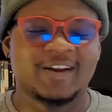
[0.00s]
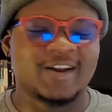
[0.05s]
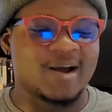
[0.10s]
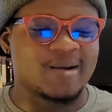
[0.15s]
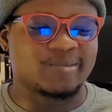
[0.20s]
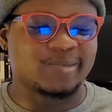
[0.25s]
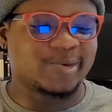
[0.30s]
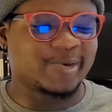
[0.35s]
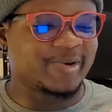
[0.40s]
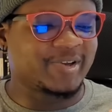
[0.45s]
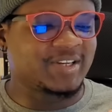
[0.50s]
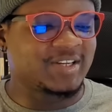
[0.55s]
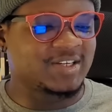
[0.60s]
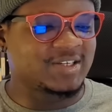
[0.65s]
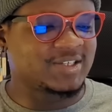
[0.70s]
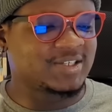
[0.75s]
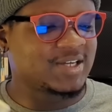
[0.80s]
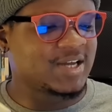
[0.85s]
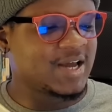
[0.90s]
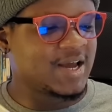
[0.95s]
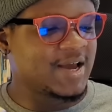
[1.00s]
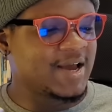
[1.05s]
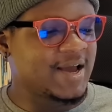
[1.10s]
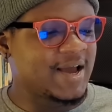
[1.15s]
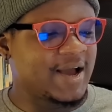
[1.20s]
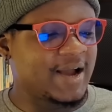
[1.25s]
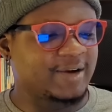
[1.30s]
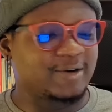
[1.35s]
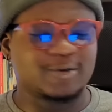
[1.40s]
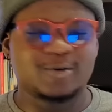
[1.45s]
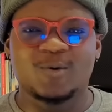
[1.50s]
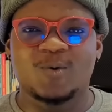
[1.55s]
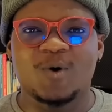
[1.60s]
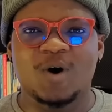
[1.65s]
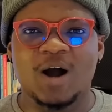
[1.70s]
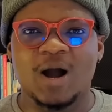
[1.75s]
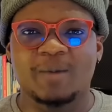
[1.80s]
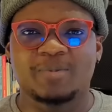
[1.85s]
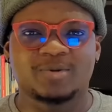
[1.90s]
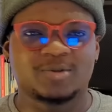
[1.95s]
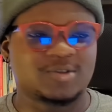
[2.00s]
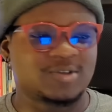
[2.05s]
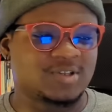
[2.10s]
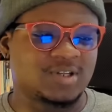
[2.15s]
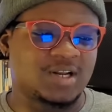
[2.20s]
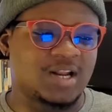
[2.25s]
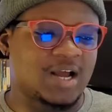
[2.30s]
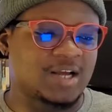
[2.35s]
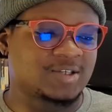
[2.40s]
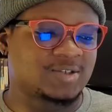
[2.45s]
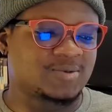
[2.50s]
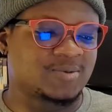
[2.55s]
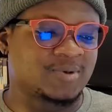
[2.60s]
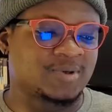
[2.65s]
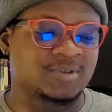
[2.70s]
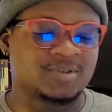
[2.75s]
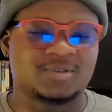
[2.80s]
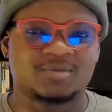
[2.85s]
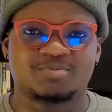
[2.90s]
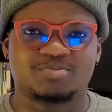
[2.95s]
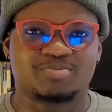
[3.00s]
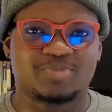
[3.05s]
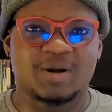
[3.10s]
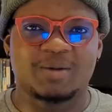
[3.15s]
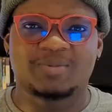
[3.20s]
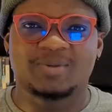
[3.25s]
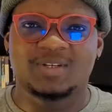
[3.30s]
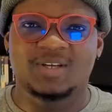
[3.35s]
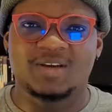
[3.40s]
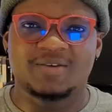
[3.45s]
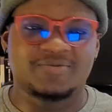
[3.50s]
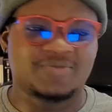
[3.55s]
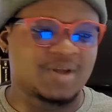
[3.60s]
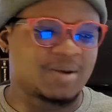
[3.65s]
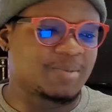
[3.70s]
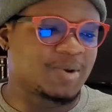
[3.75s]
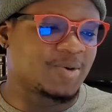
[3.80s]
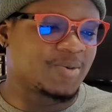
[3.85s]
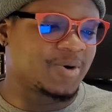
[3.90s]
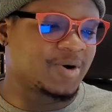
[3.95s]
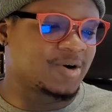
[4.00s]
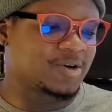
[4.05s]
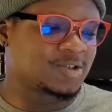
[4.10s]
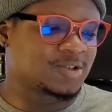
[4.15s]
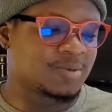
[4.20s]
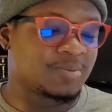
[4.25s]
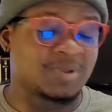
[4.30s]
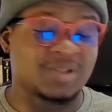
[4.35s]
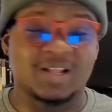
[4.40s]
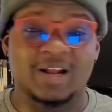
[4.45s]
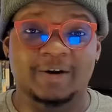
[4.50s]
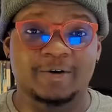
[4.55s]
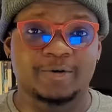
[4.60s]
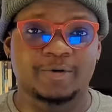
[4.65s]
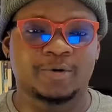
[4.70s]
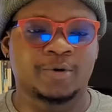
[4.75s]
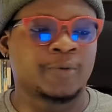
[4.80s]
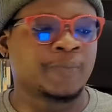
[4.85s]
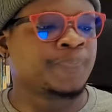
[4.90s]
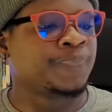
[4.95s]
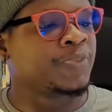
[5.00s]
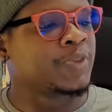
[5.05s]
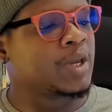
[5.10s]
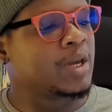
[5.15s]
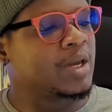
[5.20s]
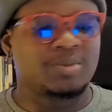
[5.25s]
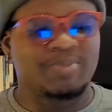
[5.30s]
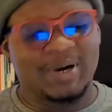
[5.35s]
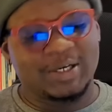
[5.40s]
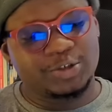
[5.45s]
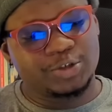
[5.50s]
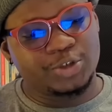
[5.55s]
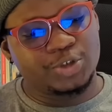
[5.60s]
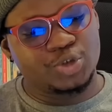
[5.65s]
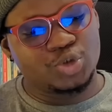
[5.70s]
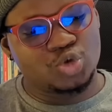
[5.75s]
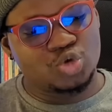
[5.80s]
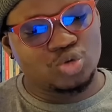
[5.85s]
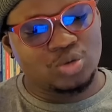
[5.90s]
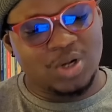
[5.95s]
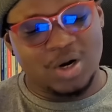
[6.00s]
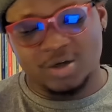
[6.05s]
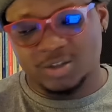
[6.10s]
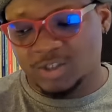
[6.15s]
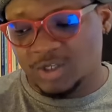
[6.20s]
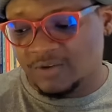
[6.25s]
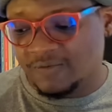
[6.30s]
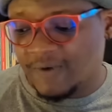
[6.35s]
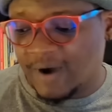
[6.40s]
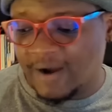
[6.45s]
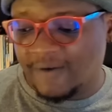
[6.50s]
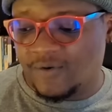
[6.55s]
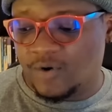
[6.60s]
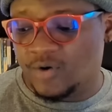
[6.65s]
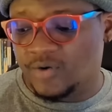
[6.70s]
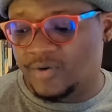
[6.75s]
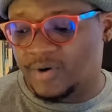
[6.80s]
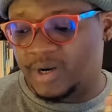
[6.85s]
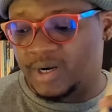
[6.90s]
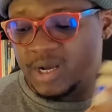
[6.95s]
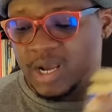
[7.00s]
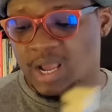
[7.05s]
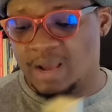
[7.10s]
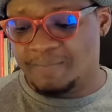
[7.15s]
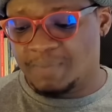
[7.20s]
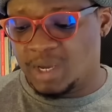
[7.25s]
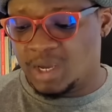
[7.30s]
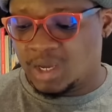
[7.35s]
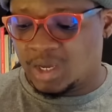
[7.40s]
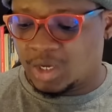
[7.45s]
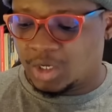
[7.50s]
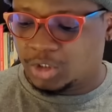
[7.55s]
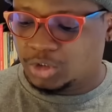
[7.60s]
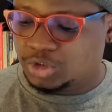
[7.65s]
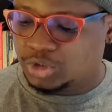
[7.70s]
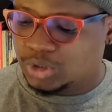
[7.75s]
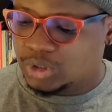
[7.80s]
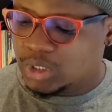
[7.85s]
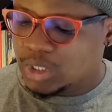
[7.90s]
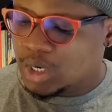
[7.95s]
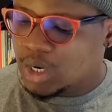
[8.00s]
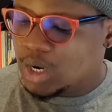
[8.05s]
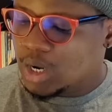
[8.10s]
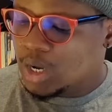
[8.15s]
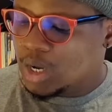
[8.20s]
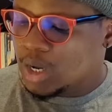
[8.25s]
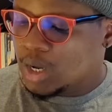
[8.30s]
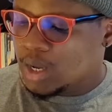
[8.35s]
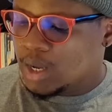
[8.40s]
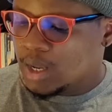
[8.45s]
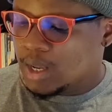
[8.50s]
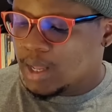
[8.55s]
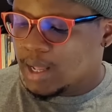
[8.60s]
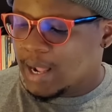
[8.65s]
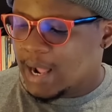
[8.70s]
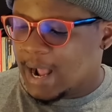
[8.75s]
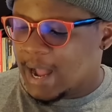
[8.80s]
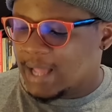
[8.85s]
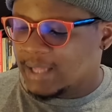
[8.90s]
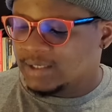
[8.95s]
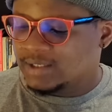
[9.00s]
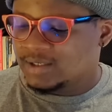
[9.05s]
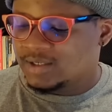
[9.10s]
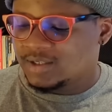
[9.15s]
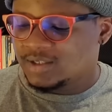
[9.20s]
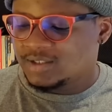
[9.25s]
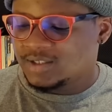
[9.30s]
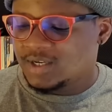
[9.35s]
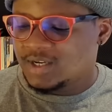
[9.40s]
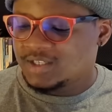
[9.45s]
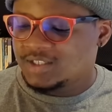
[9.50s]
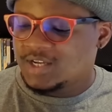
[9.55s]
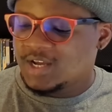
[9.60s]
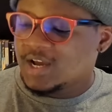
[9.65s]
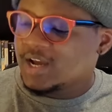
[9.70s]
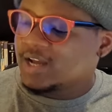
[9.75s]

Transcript: that I'm doing this. I don't know what happened to the last ones. Probably gave them away or something. I don't know. The battery is 2500 mAh. And it says